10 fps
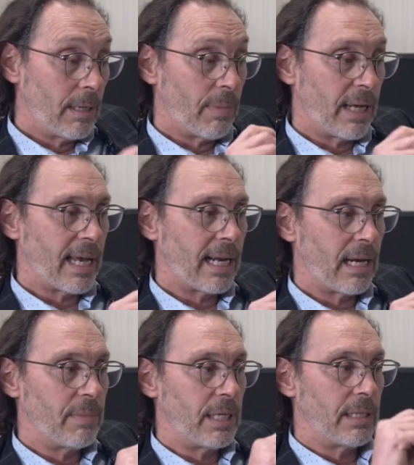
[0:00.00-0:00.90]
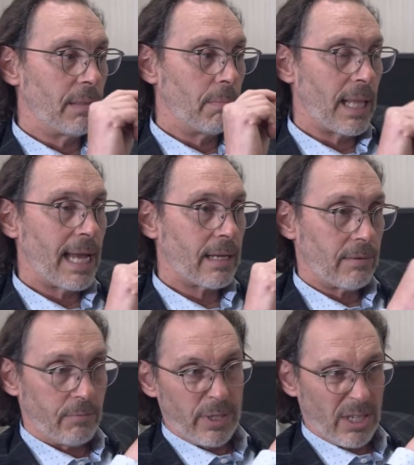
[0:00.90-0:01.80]
By that I mean the black,
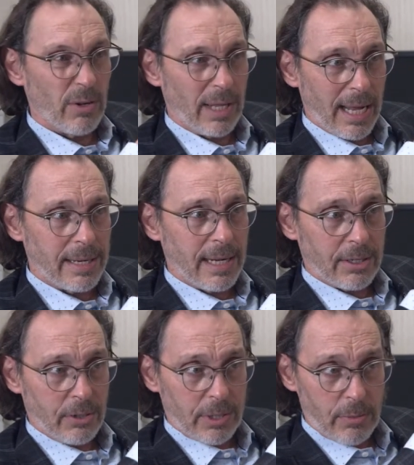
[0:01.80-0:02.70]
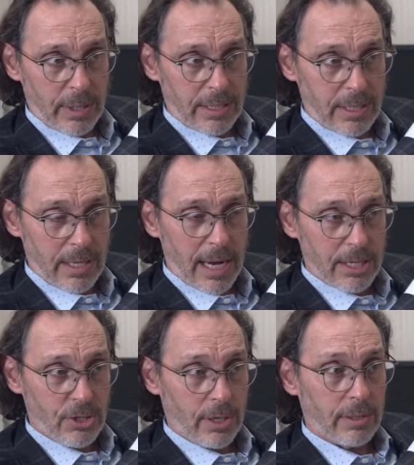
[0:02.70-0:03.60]
when you go to the eye doctor, you read the eye
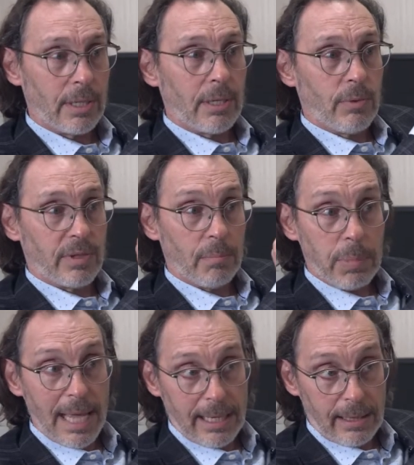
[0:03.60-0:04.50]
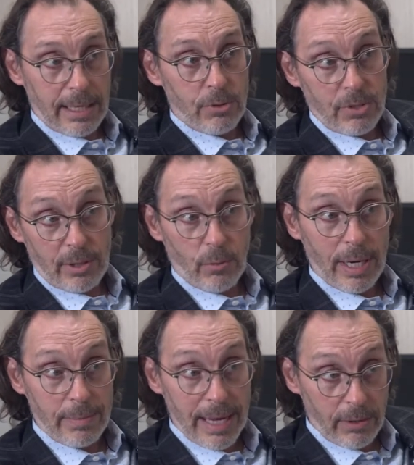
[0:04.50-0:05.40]
chart with the black letters on the
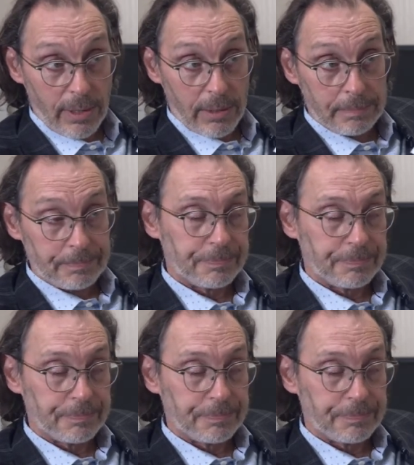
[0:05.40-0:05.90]
white background.